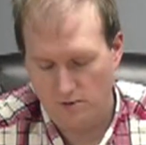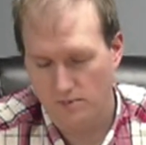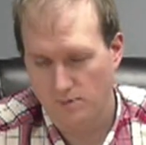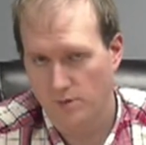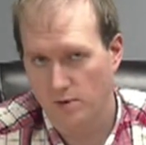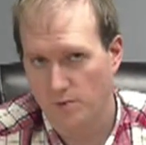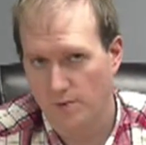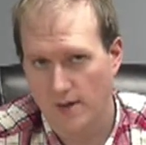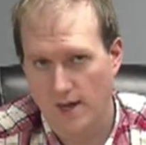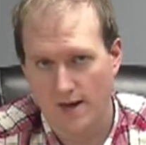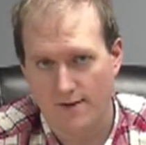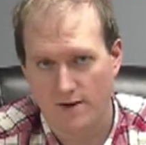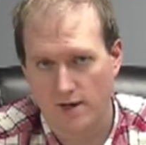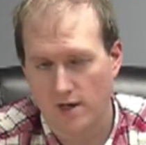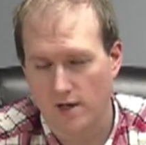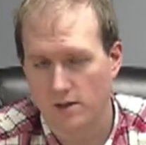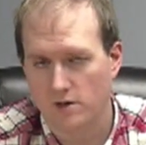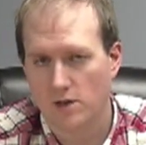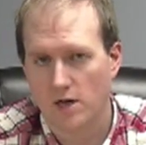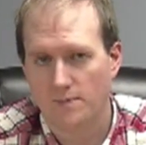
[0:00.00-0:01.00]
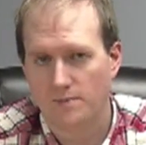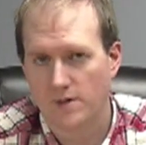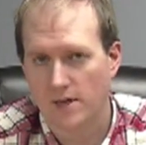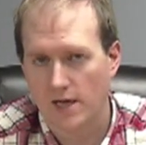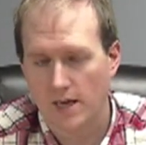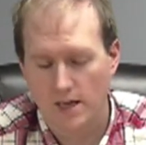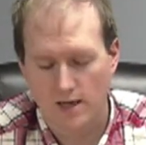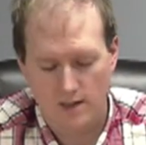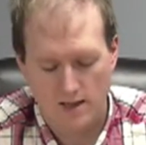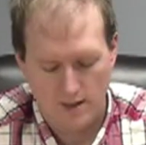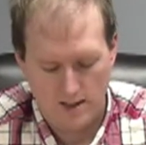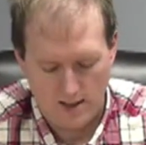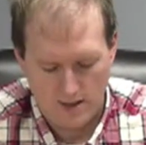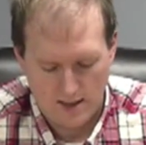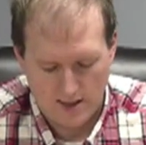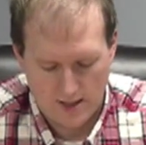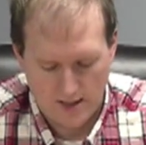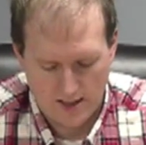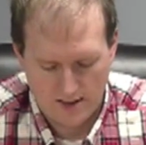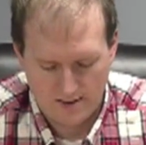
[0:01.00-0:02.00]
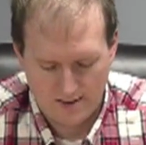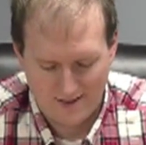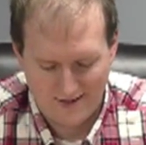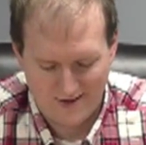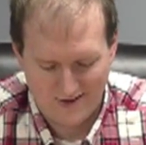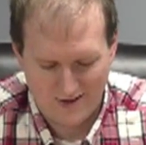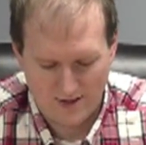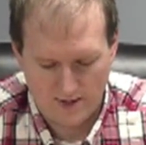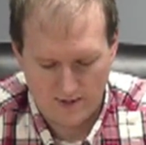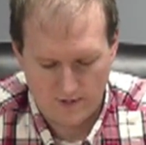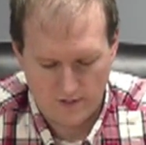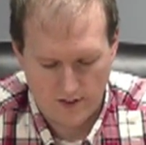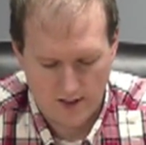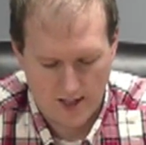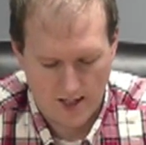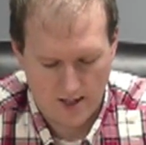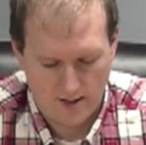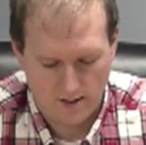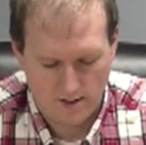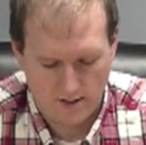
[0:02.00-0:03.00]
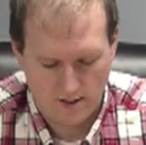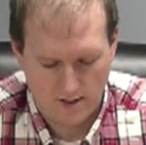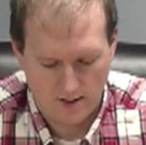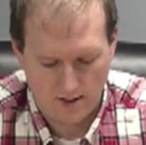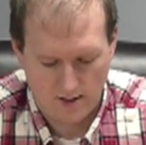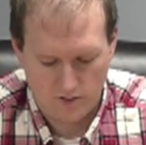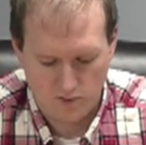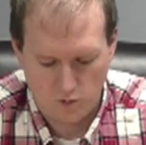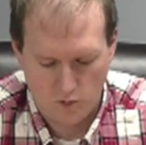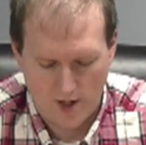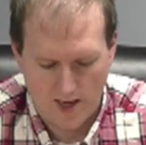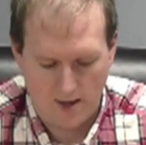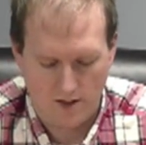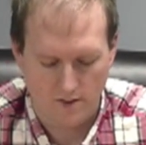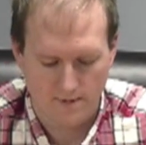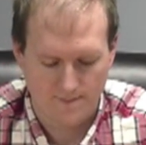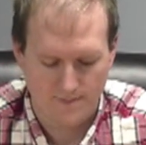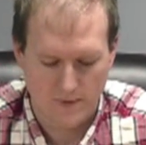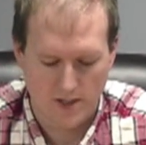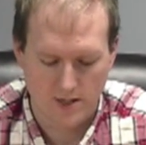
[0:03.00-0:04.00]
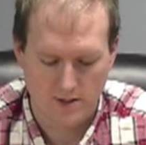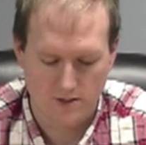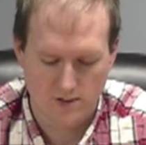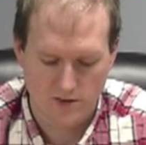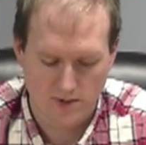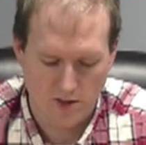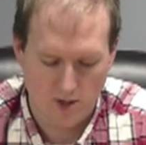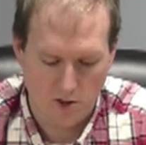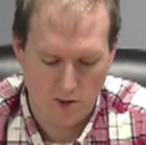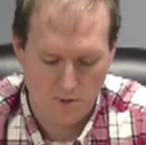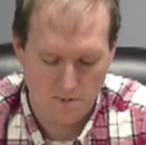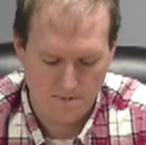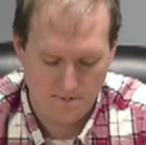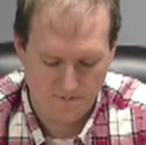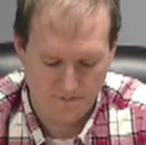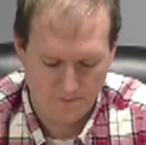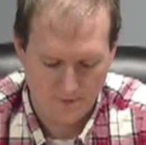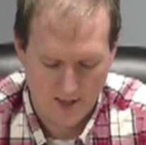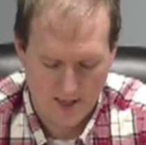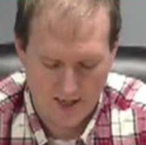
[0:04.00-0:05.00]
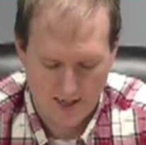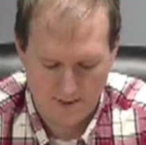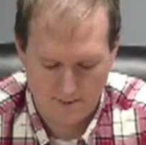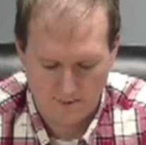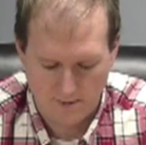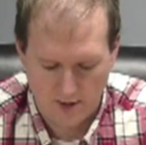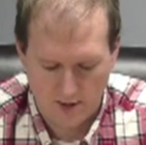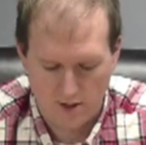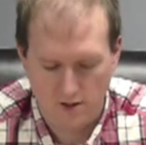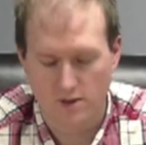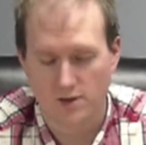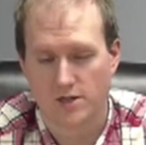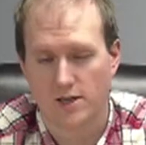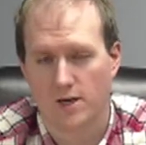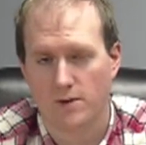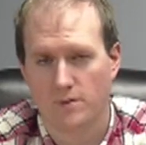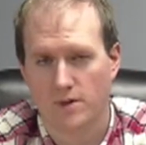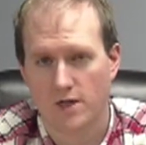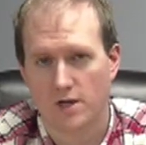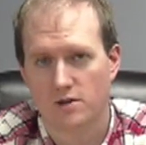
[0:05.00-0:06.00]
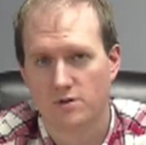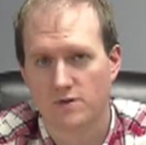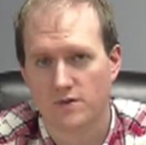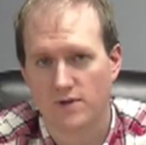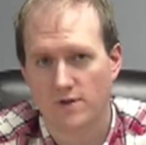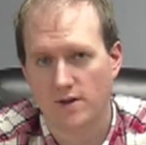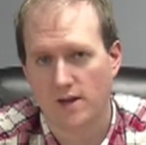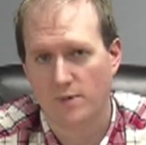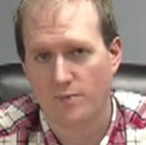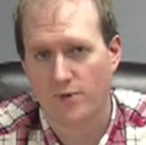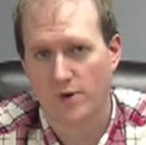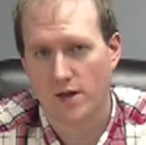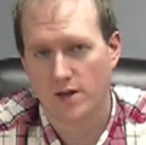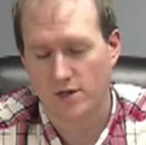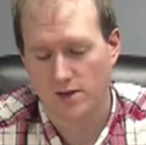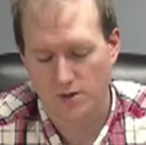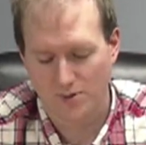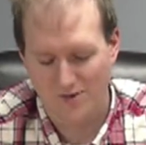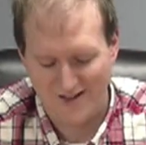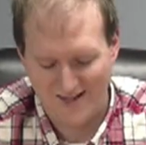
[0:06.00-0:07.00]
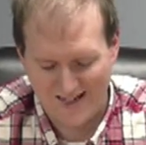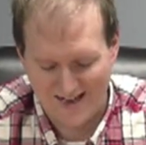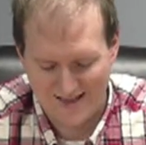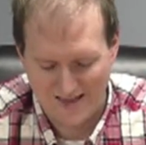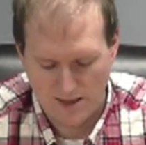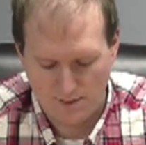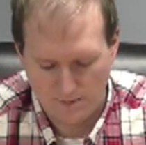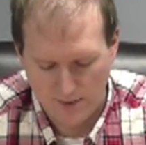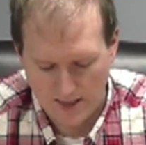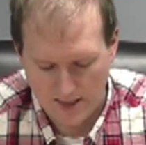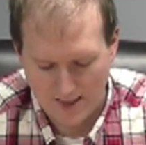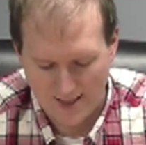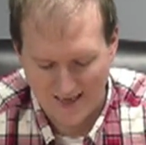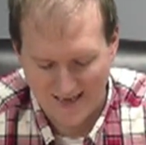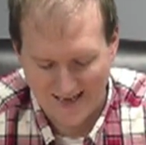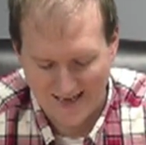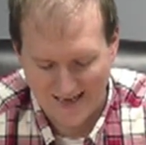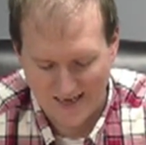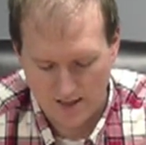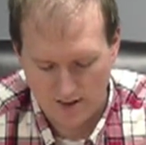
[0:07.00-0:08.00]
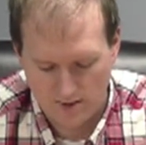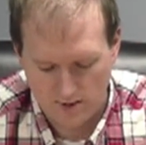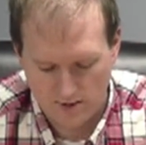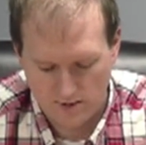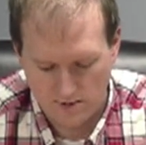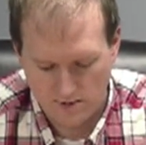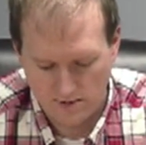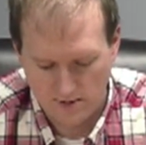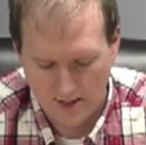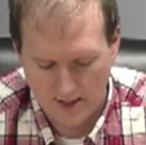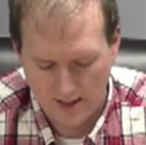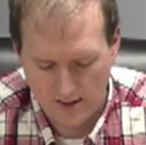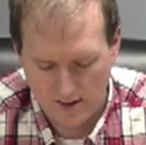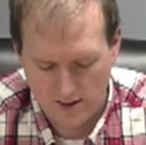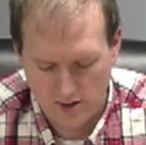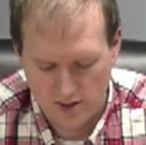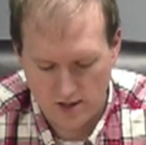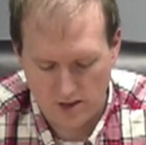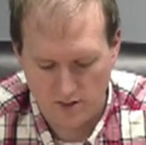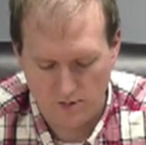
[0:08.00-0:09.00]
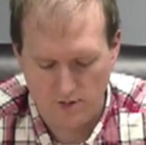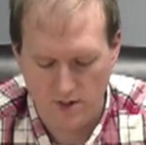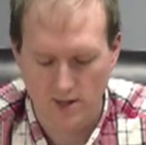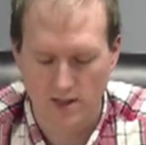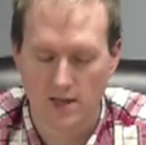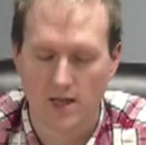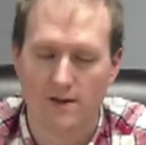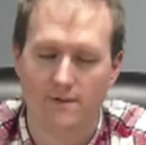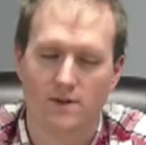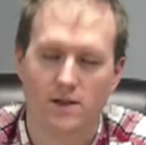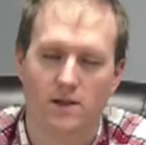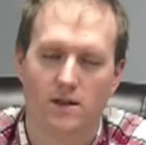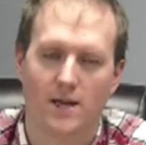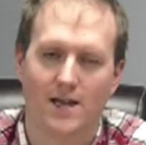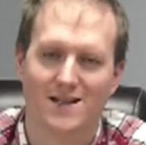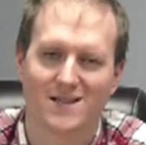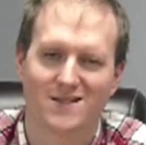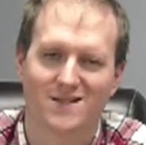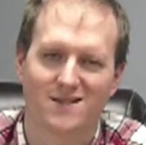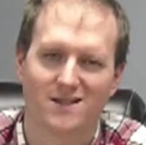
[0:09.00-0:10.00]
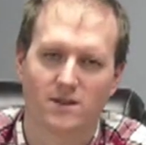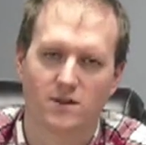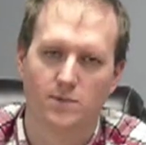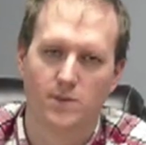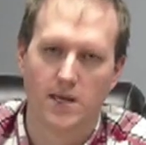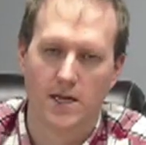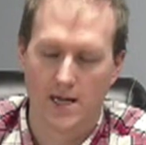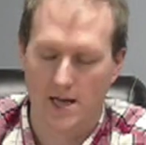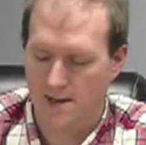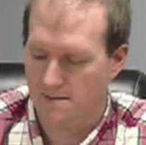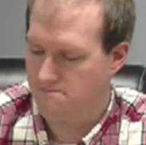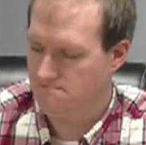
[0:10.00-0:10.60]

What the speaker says: we'll be having another update to discuss that as well. And so encourage anyone interested in that project to attend that meeting again Tuesday, January 11th at 6 p.m.